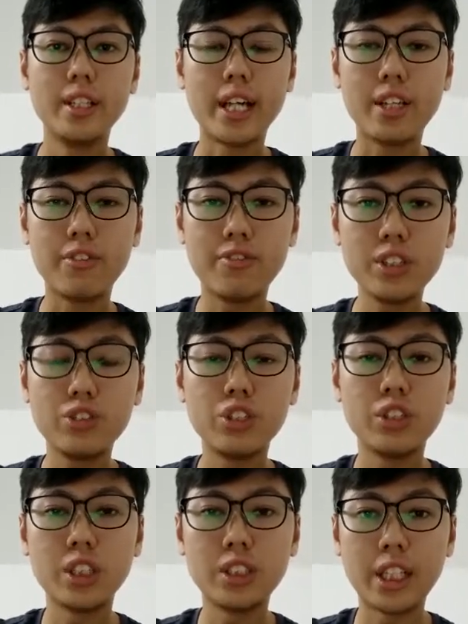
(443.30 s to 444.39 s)
In the first
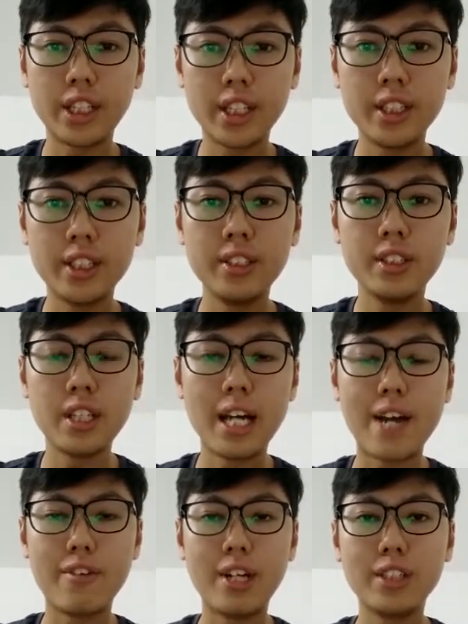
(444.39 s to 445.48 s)
research article,
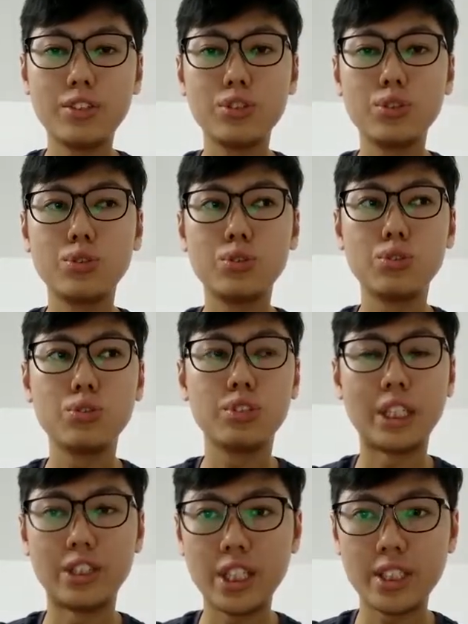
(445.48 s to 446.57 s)
I would like to
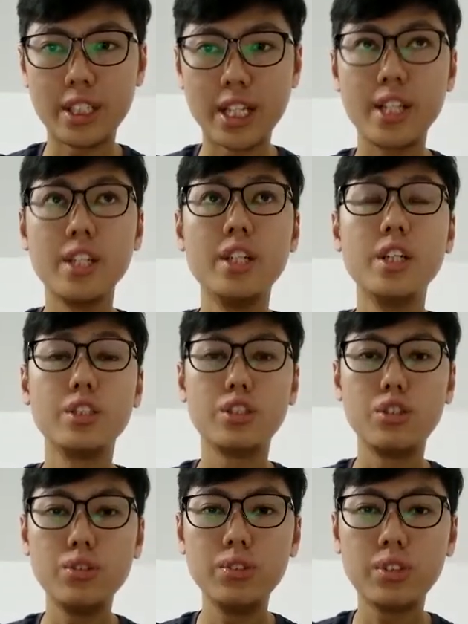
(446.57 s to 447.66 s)
suggest that the
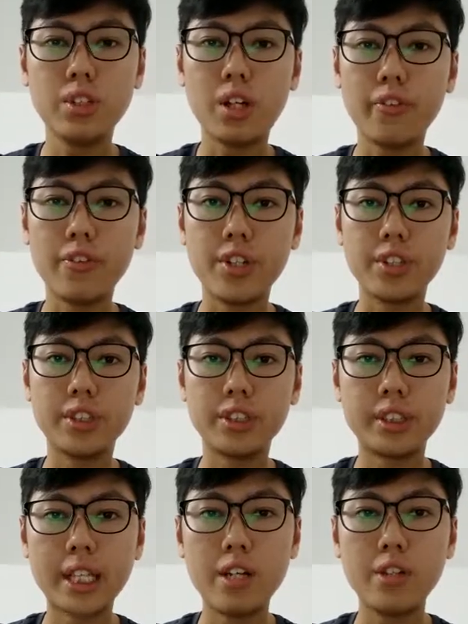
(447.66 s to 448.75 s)
use of the
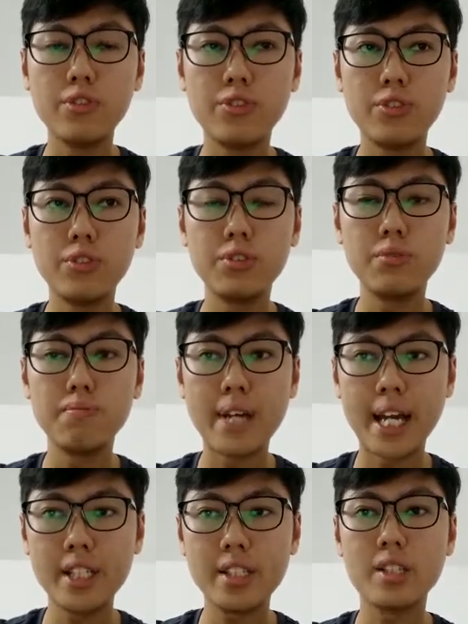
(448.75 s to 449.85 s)
cell
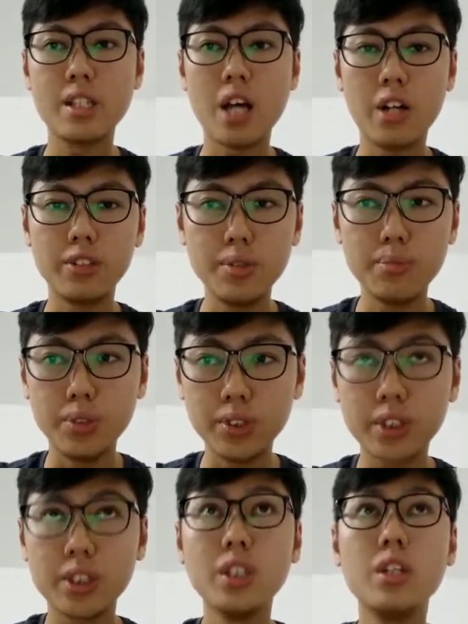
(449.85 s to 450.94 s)
phone-based
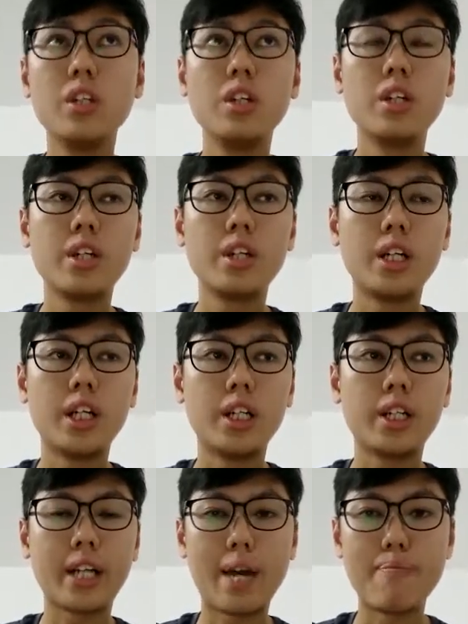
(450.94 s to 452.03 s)
audiobooks
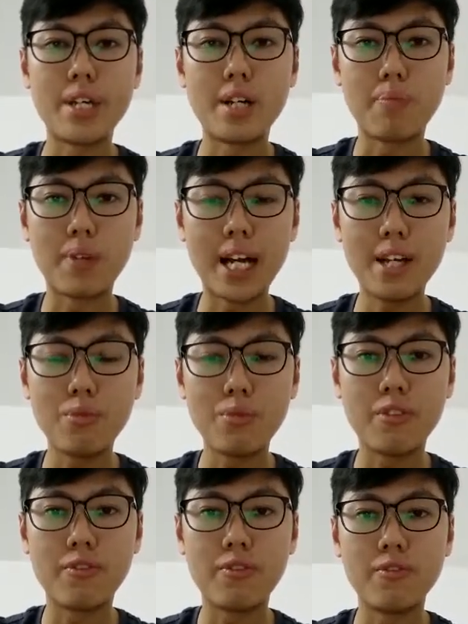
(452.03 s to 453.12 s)
can be applied
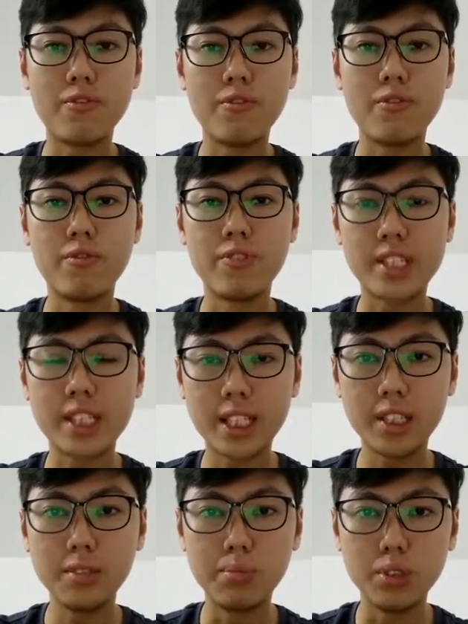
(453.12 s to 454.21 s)
with
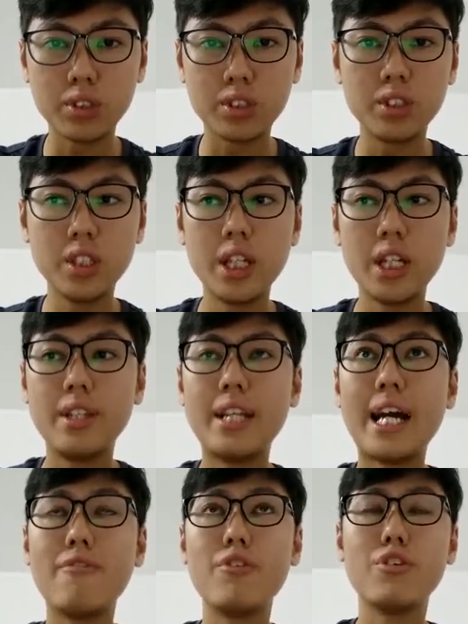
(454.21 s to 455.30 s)
physical books
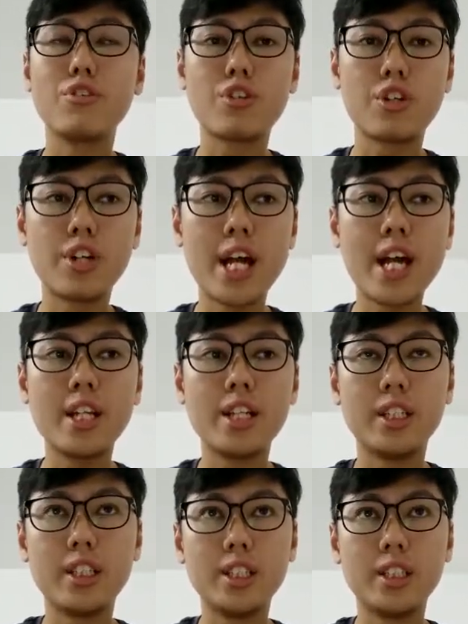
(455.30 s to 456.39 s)
that will create
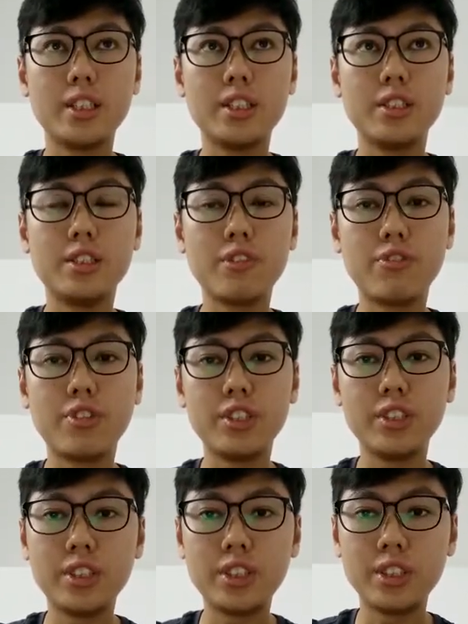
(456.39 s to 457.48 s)
a
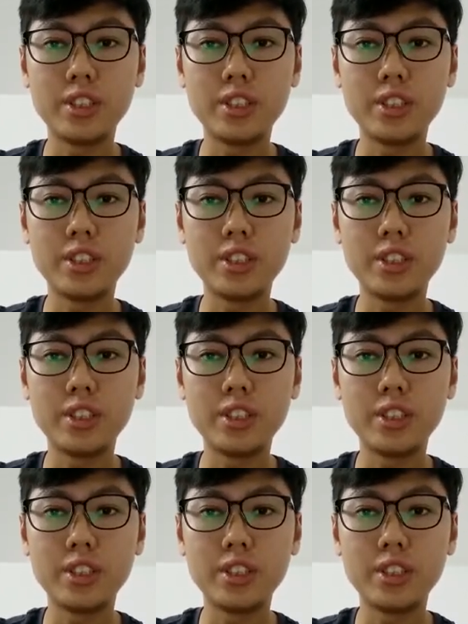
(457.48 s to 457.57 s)
differencing